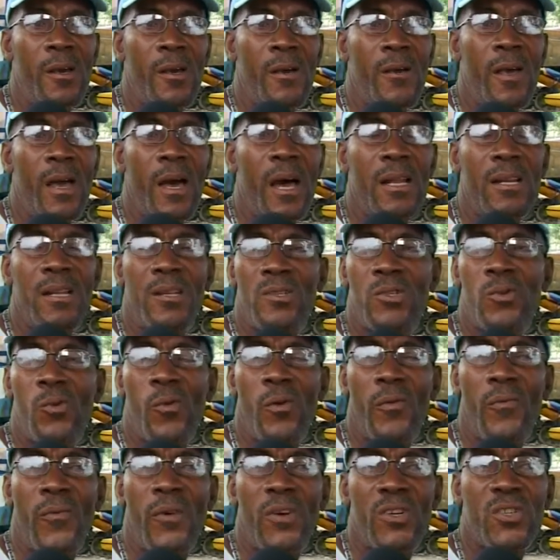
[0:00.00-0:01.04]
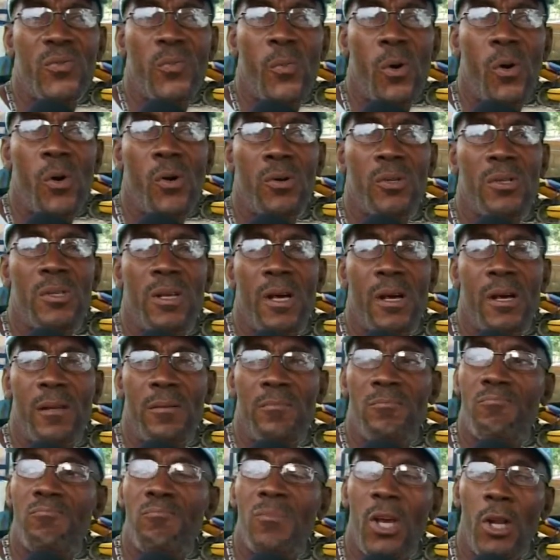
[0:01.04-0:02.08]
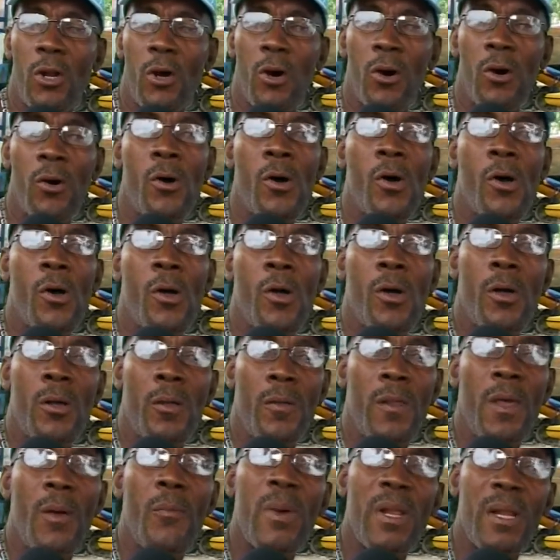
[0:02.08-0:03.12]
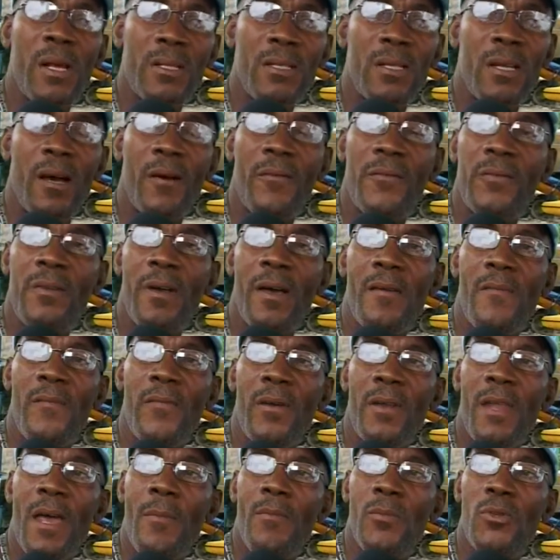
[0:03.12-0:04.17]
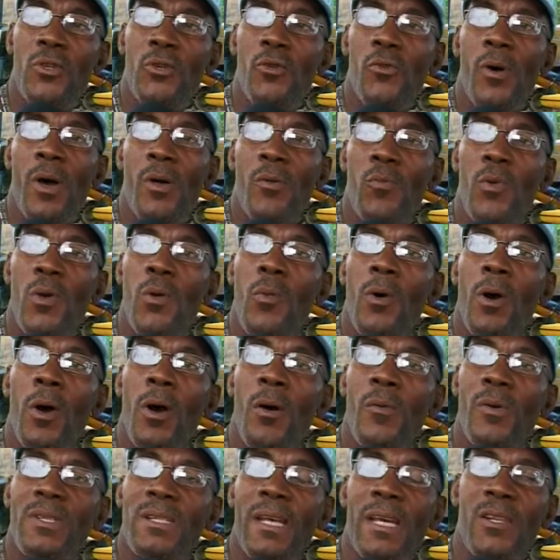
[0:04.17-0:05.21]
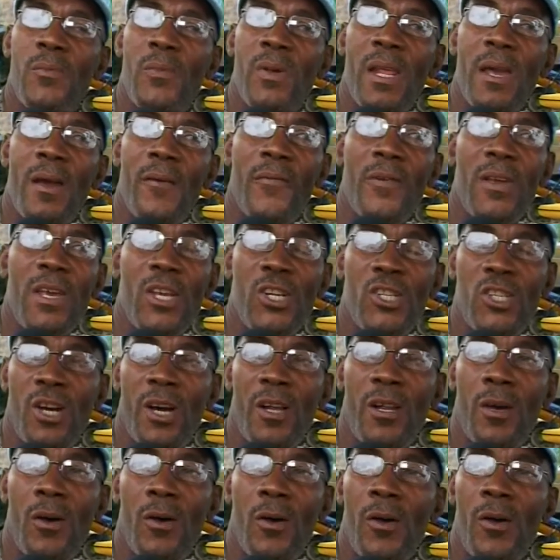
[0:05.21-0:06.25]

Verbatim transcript: Had his own fish boats, and you know, they've been a tough time for them too. And we were always like to be there for each other.